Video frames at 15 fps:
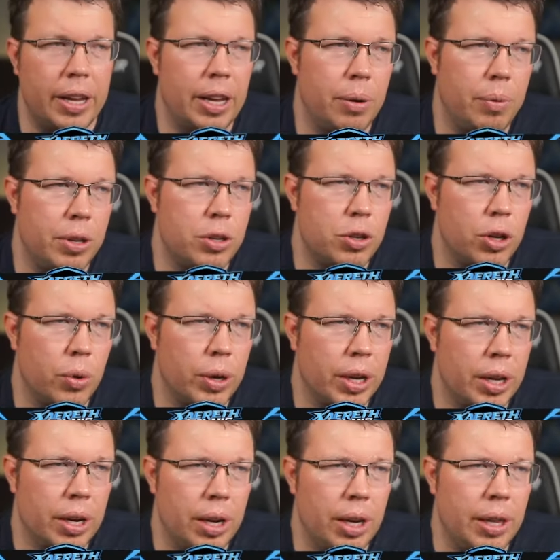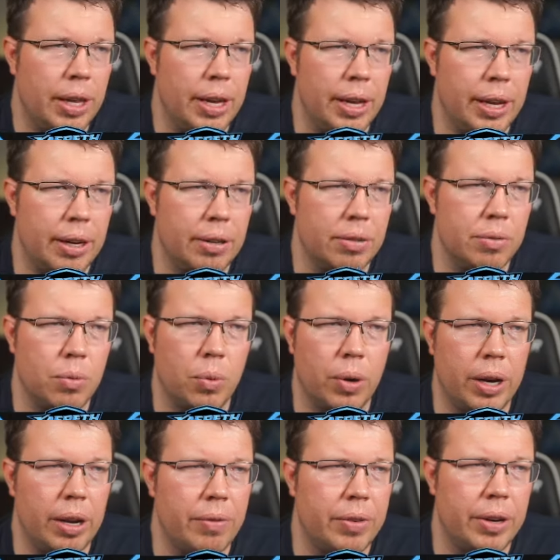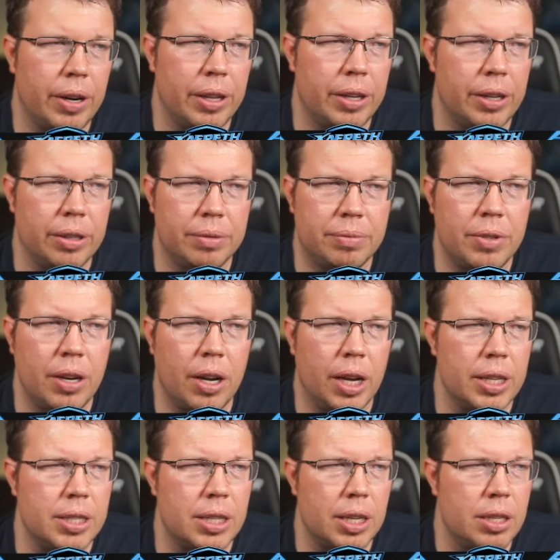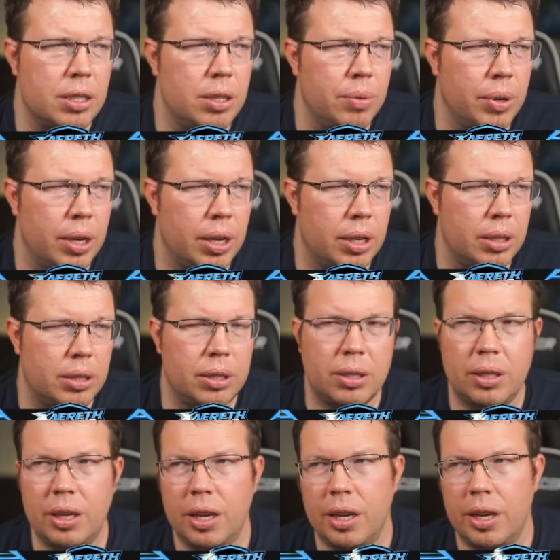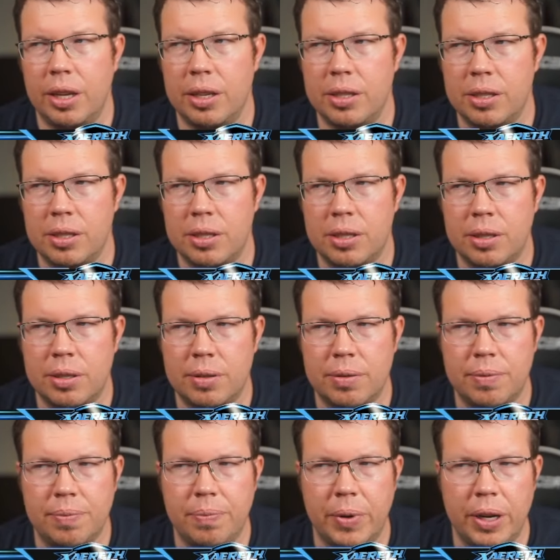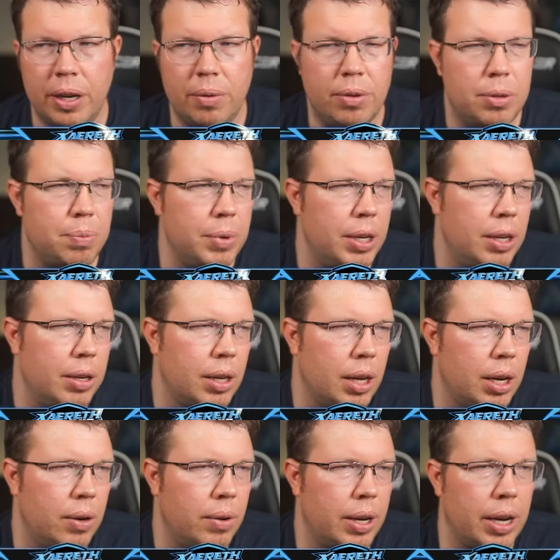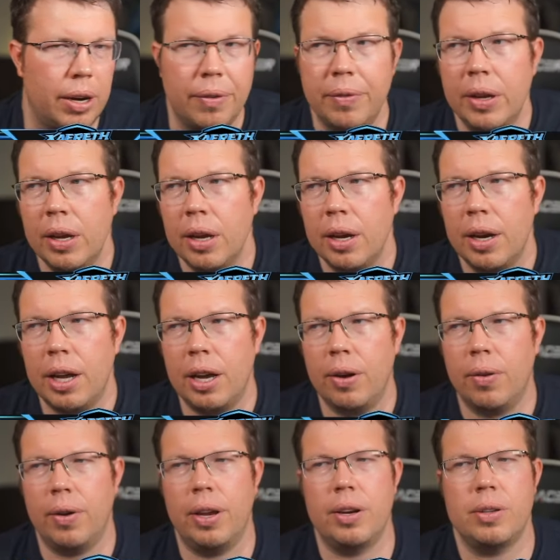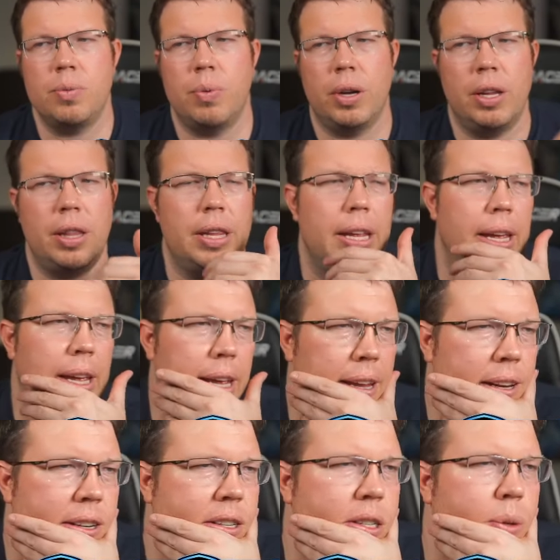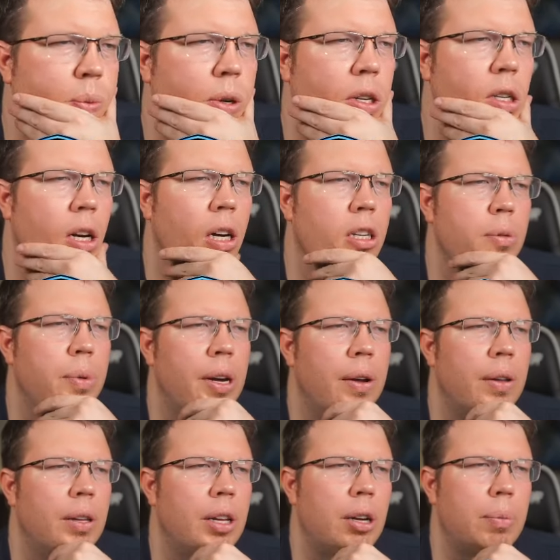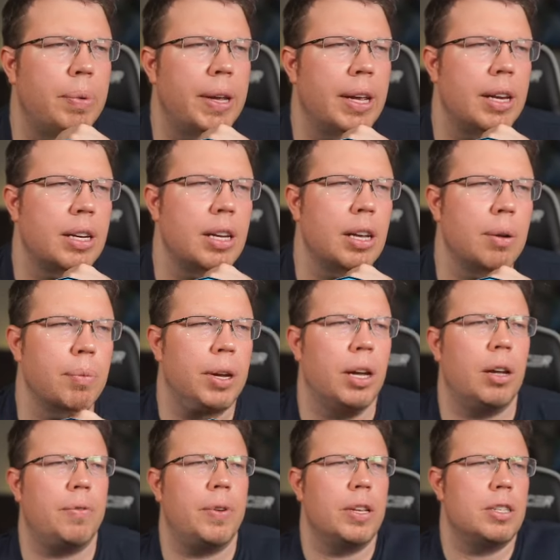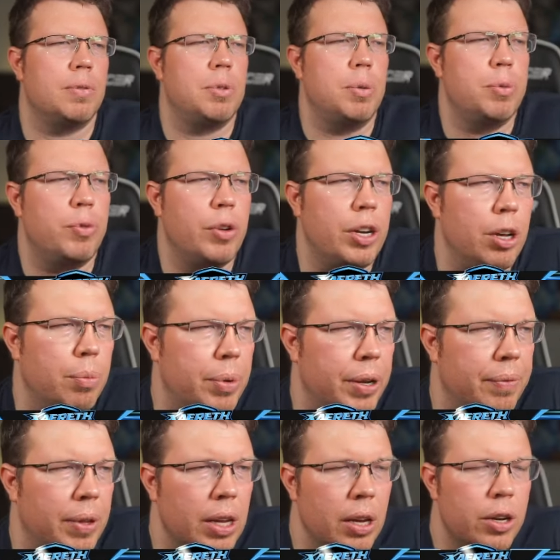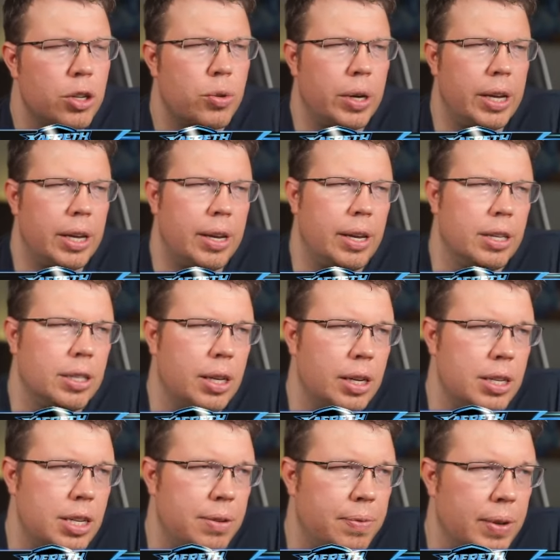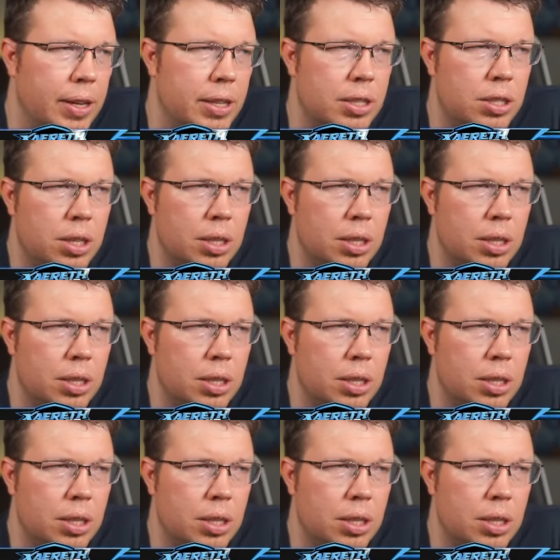Leia with Drogon, and then whatever other nonsense you want is fine with me. I don't care. Now, here's one that we talked about a little bit in my offensive teams video, but Treya is on defense.